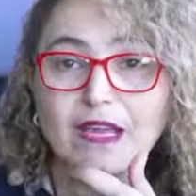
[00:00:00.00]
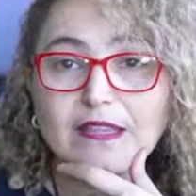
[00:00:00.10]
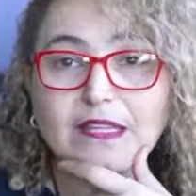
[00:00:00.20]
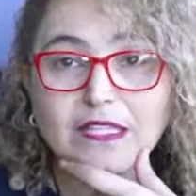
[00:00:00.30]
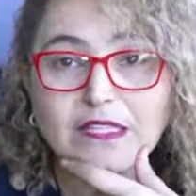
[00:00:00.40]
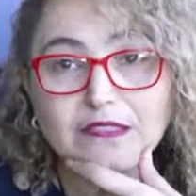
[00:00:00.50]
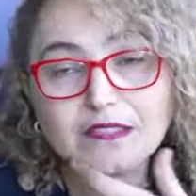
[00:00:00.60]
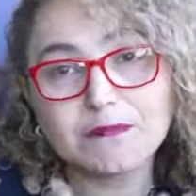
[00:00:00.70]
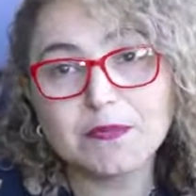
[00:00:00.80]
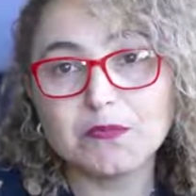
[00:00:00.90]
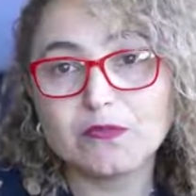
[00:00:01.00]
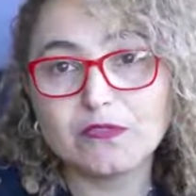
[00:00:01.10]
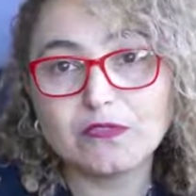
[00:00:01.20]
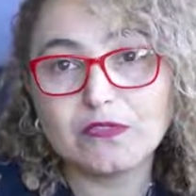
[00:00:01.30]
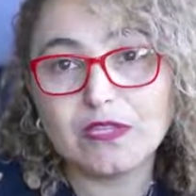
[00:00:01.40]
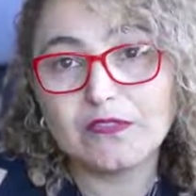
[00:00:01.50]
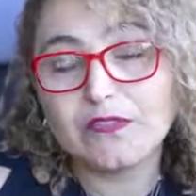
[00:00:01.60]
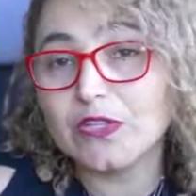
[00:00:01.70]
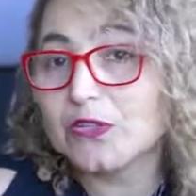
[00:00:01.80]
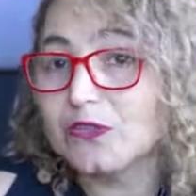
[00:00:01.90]
And then some people, if
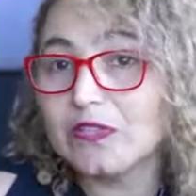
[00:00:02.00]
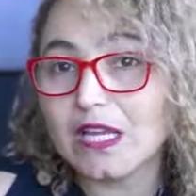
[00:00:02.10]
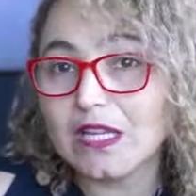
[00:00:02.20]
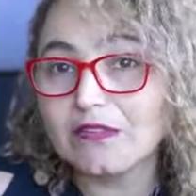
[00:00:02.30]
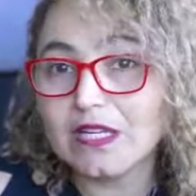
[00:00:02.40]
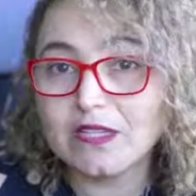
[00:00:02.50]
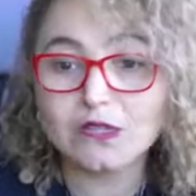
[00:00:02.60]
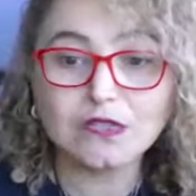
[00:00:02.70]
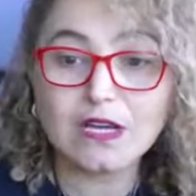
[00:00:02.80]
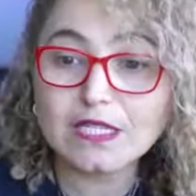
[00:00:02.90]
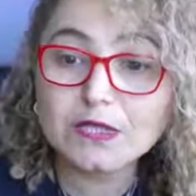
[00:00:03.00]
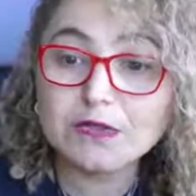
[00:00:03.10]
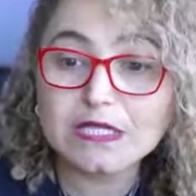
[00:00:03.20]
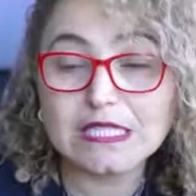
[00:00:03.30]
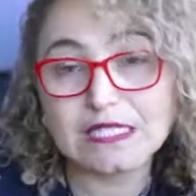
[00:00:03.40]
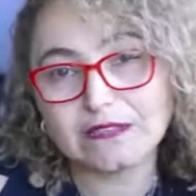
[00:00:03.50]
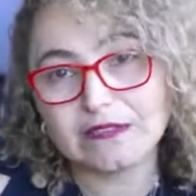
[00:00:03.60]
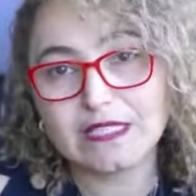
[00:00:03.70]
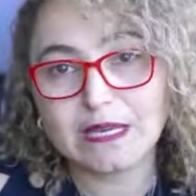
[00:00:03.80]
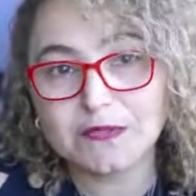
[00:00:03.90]
they're new to the area, they could ask where is the
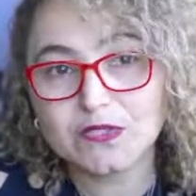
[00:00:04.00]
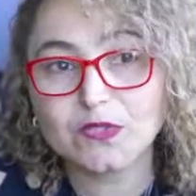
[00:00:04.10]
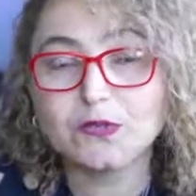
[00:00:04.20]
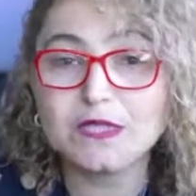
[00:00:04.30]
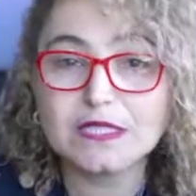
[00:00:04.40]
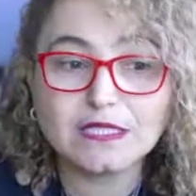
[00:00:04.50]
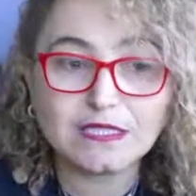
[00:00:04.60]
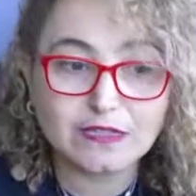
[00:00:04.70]
nearest chemist or where is the